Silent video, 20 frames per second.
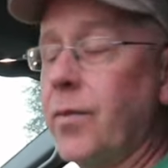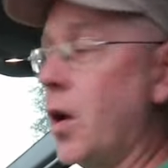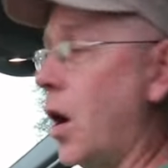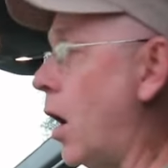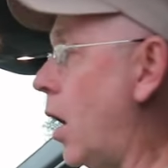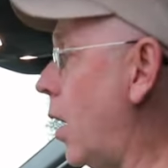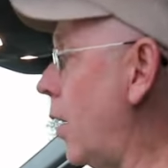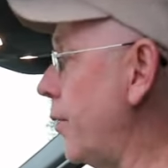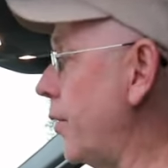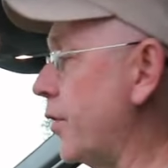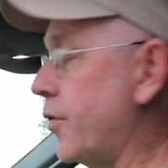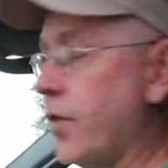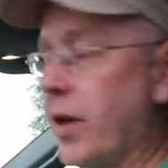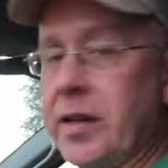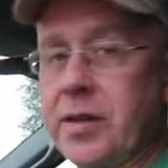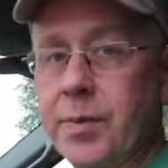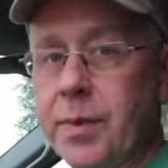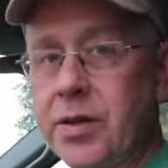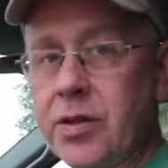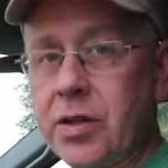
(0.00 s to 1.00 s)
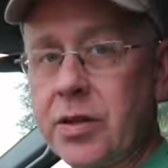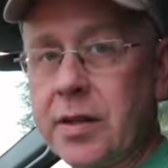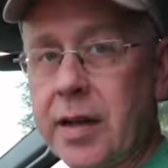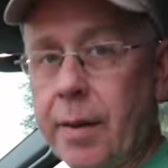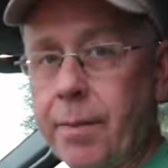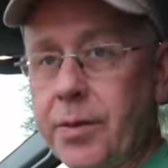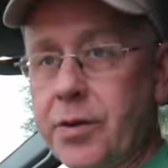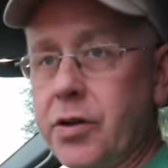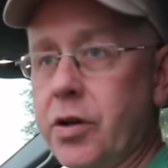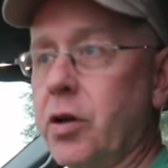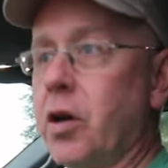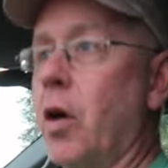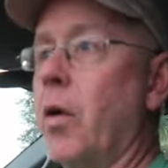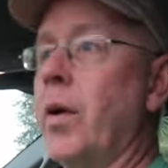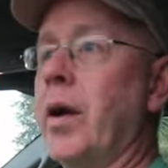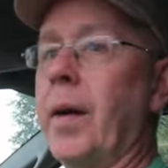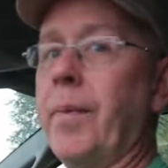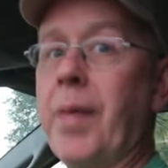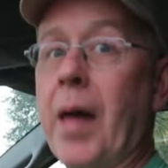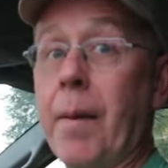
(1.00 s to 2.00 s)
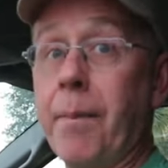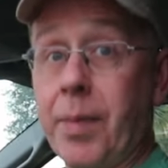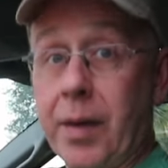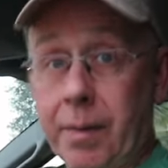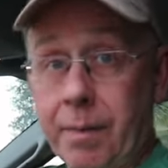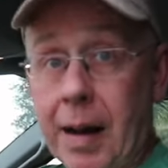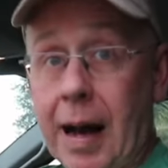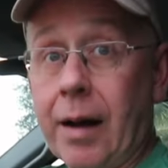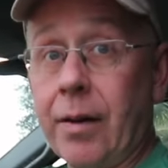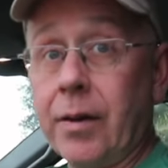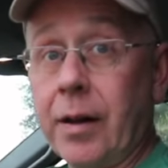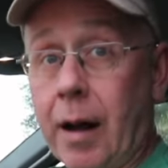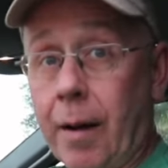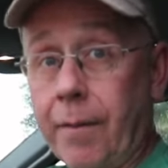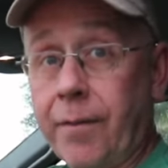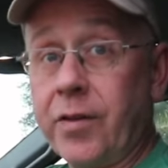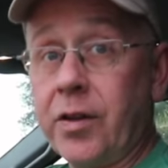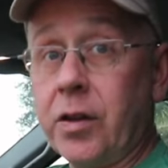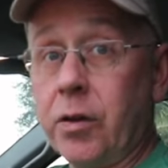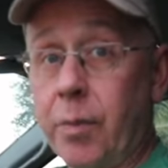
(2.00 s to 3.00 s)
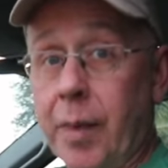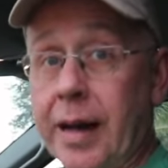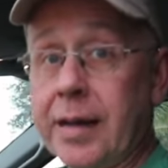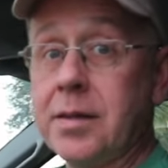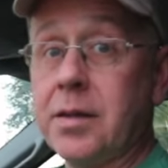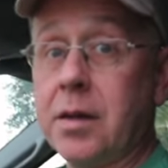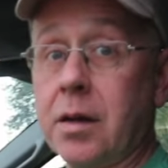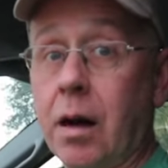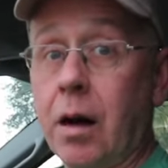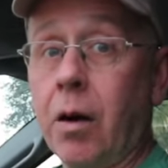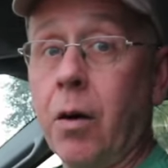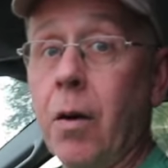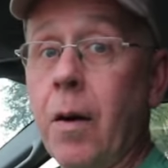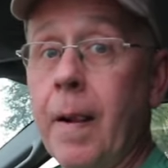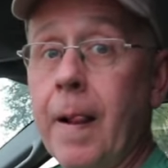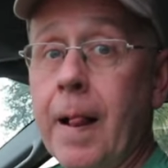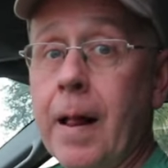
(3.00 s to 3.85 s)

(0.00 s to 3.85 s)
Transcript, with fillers: on the transmission temperature going up that big mountain out from New Mexico,